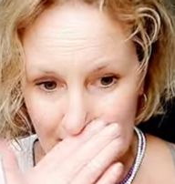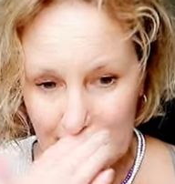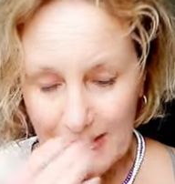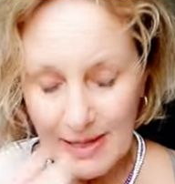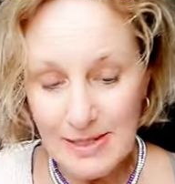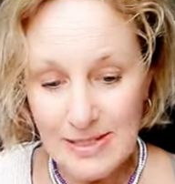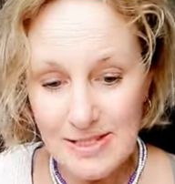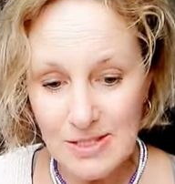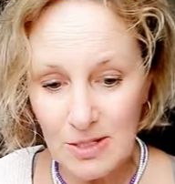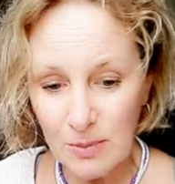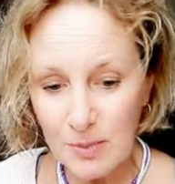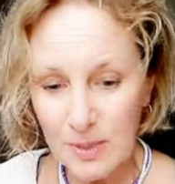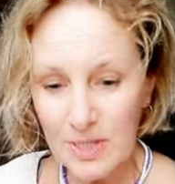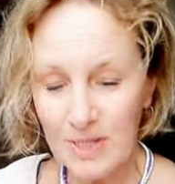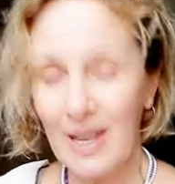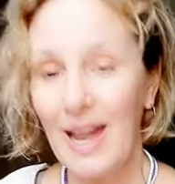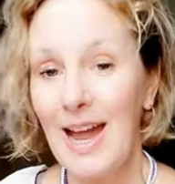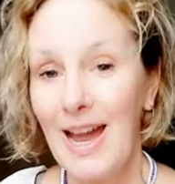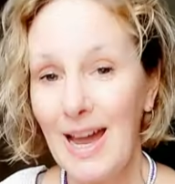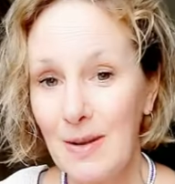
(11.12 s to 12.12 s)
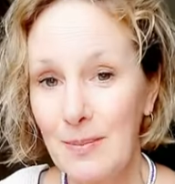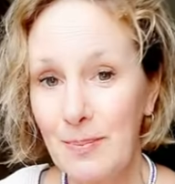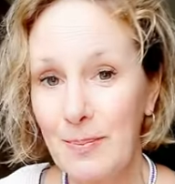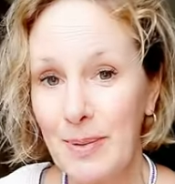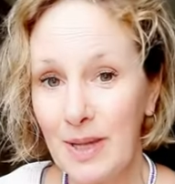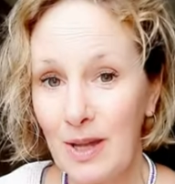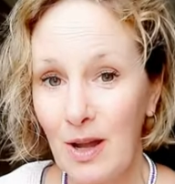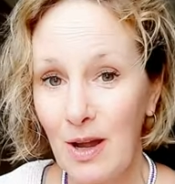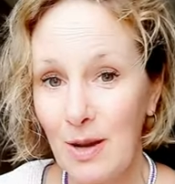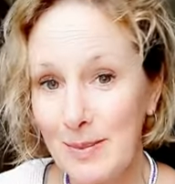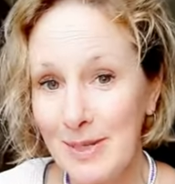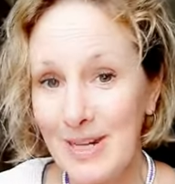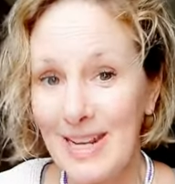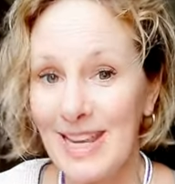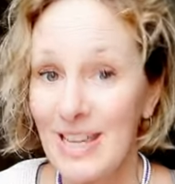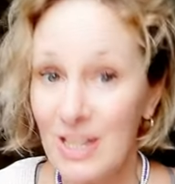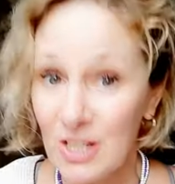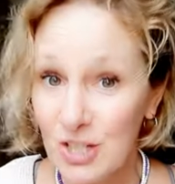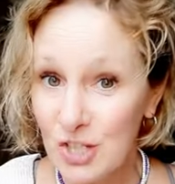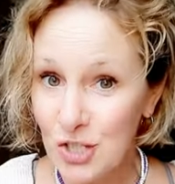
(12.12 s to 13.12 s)
insomnia can become an
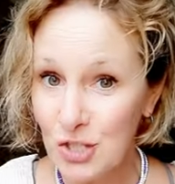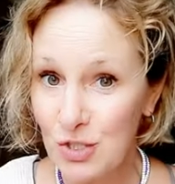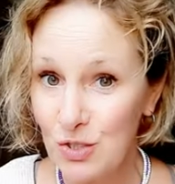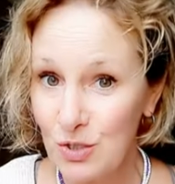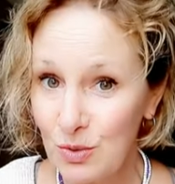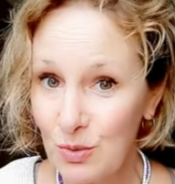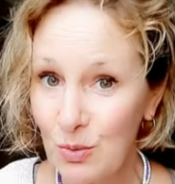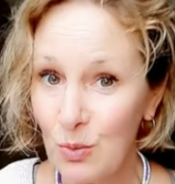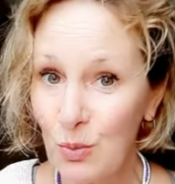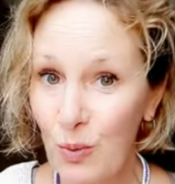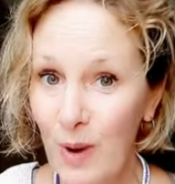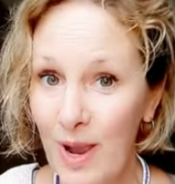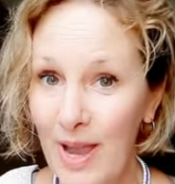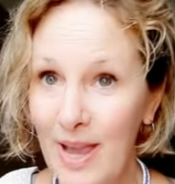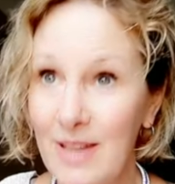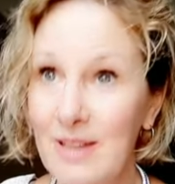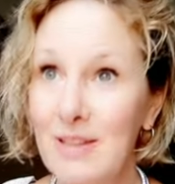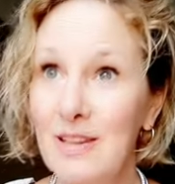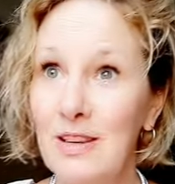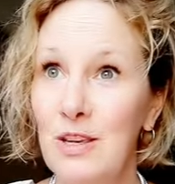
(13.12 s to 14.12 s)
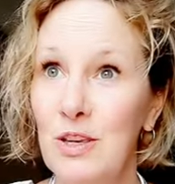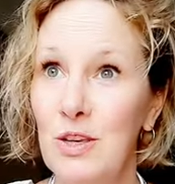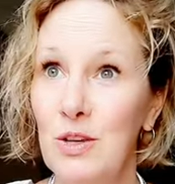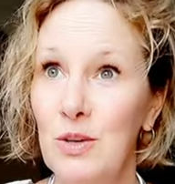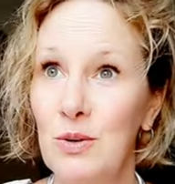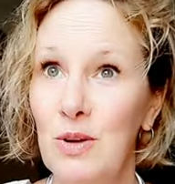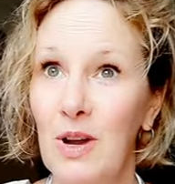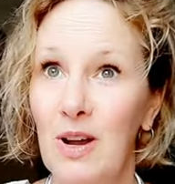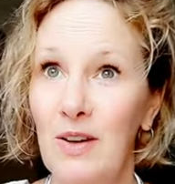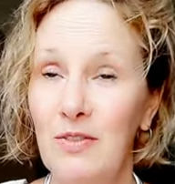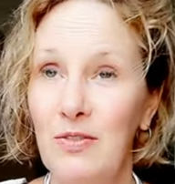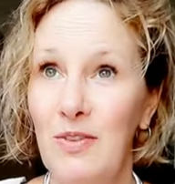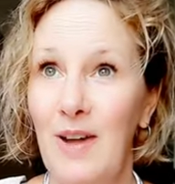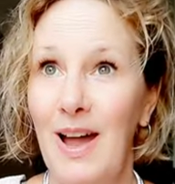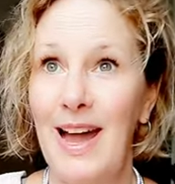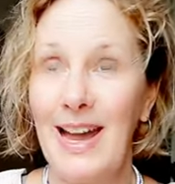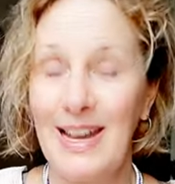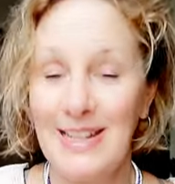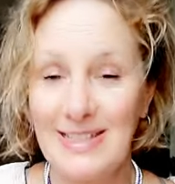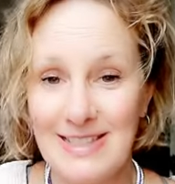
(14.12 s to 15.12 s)
issue when you have
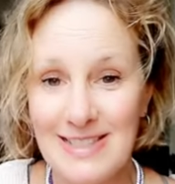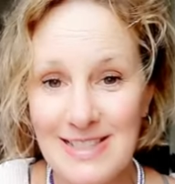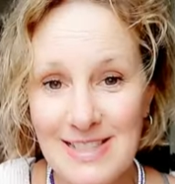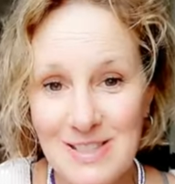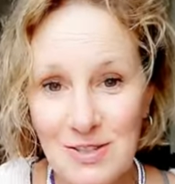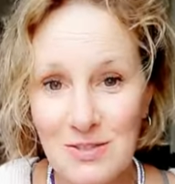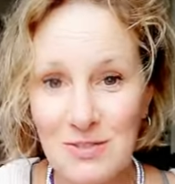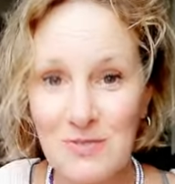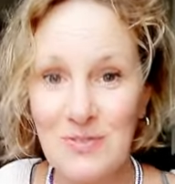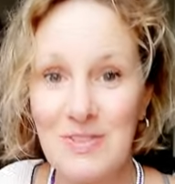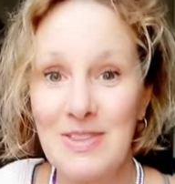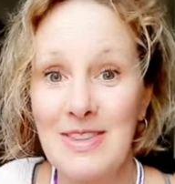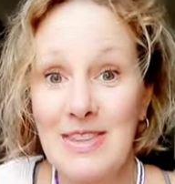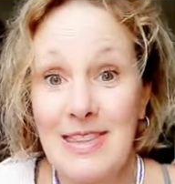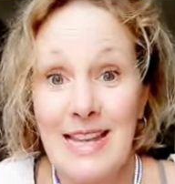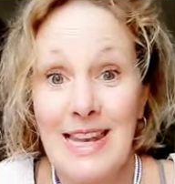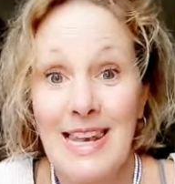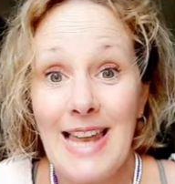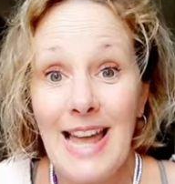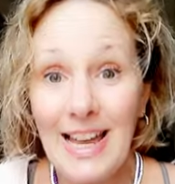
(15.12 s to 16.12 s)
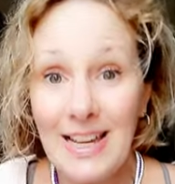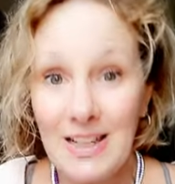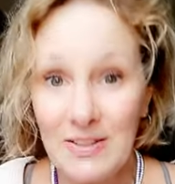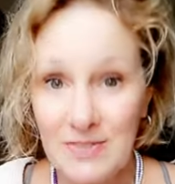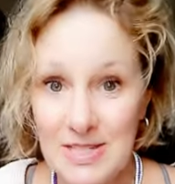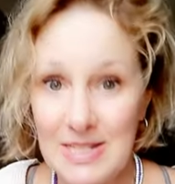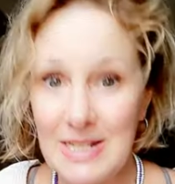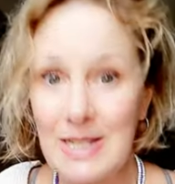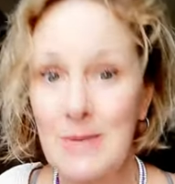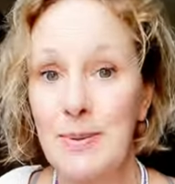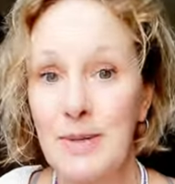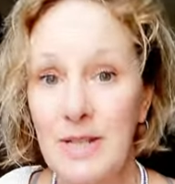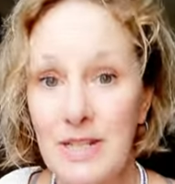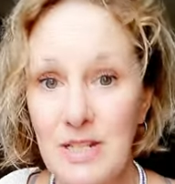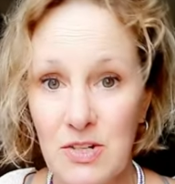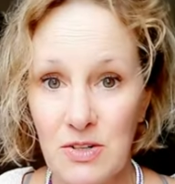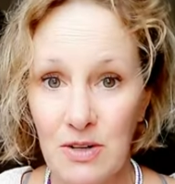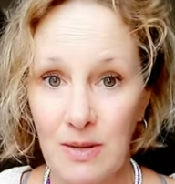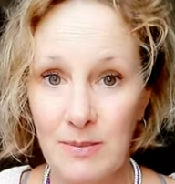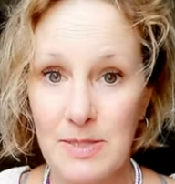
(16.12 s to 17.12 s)
had sort of the lack of sleep and
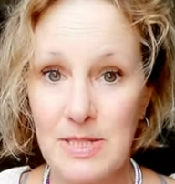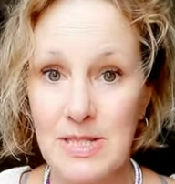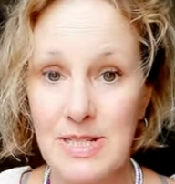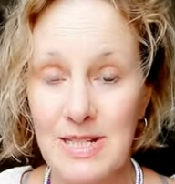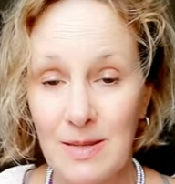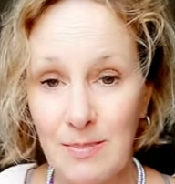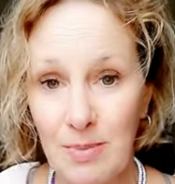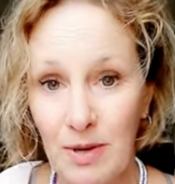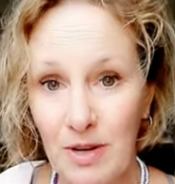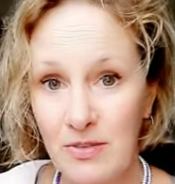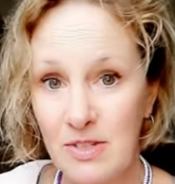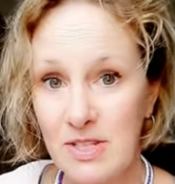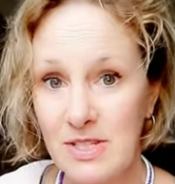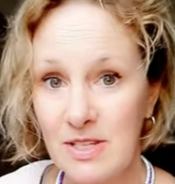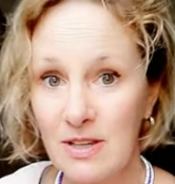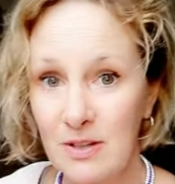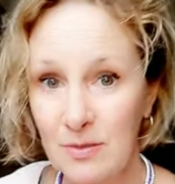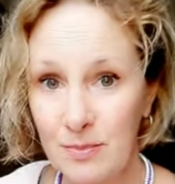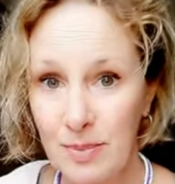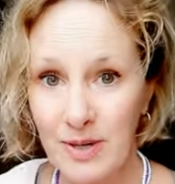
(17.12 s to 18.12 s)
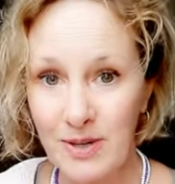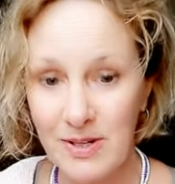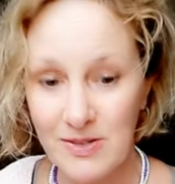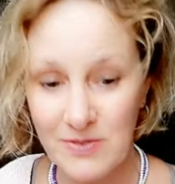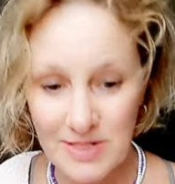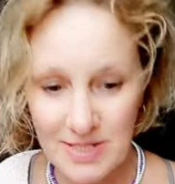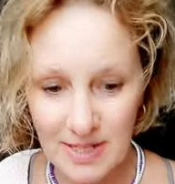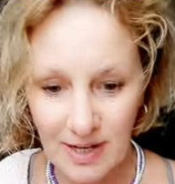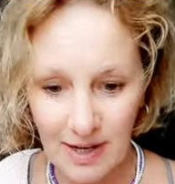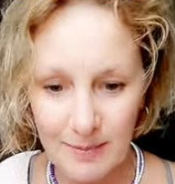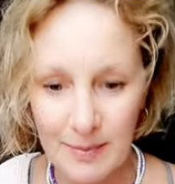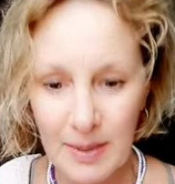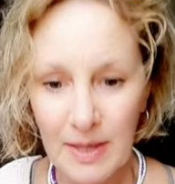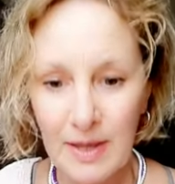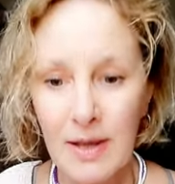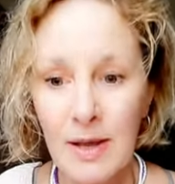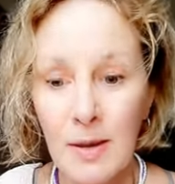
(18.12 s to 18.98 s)
interrupted sleep over a certain period of time,